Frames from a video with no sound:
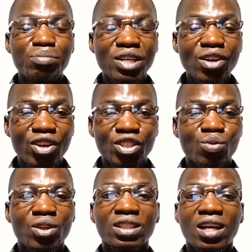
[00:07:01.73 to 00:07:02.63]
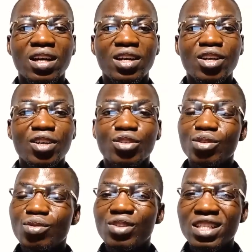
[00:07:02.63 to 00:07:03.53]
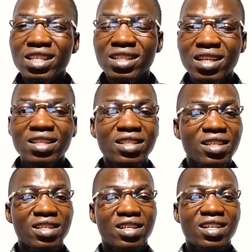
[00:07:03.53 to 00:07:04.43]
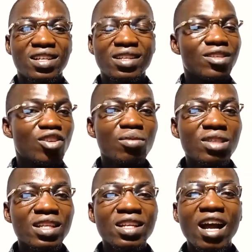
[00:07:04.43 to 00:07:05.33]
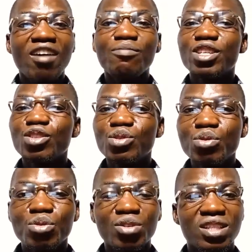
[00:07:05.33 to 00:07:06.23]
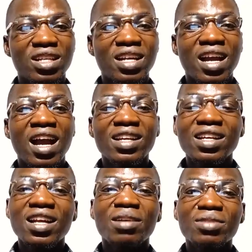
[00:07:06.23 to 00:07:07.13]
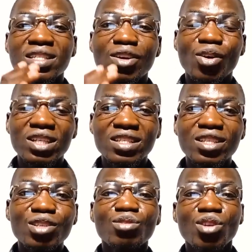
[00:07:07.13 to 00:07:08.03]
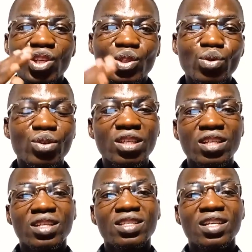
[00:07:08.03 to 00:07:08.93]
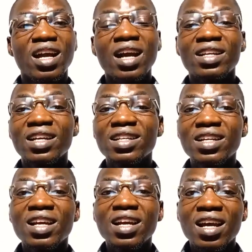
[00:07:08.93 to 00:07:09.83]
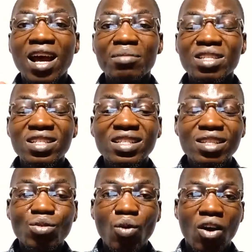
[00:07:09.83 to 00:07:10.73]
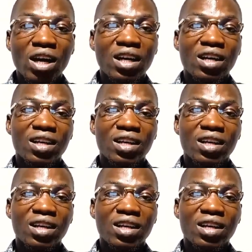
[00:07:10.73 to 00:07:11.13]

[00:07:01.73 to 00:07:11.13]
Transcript: Pray on the water. You will see changes. It's something I've been used, and then I'm still continue using it, and then I'm seeing the work.